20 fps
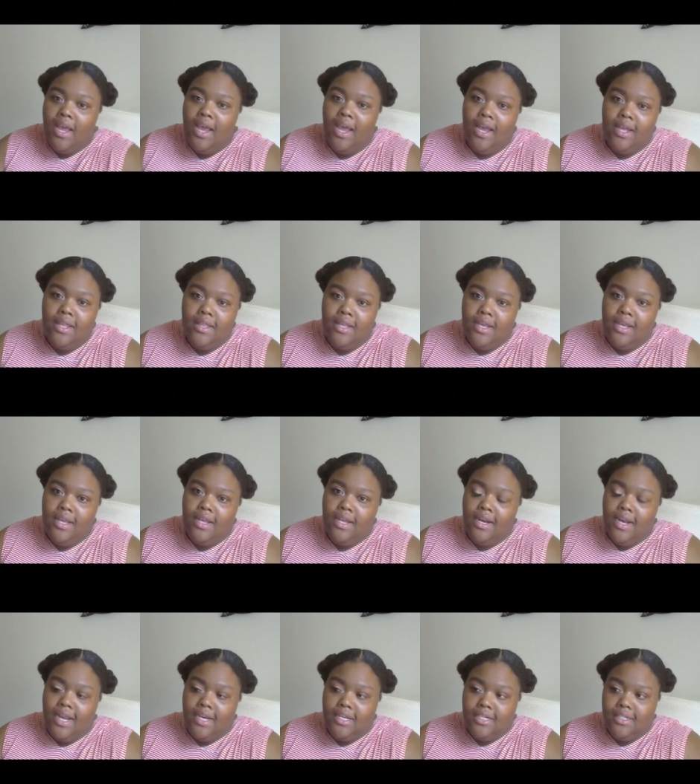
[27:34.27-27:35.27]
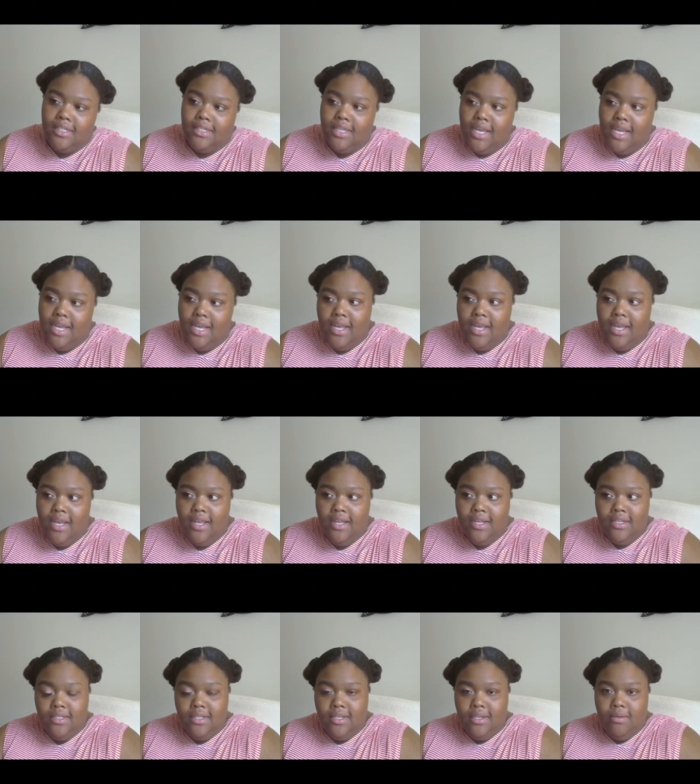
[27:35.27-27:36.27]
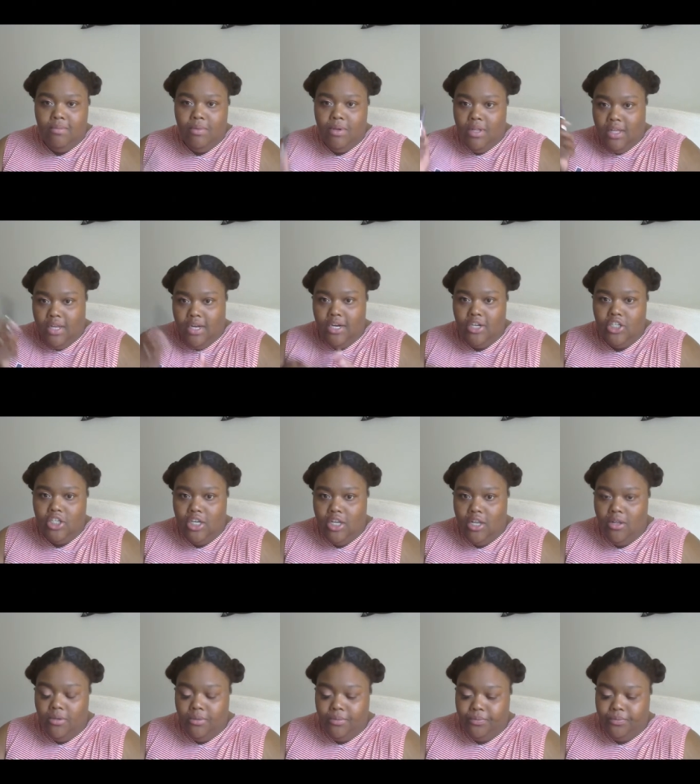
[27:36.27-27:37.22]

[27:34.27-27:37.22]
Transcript: And then I just take some clear gel.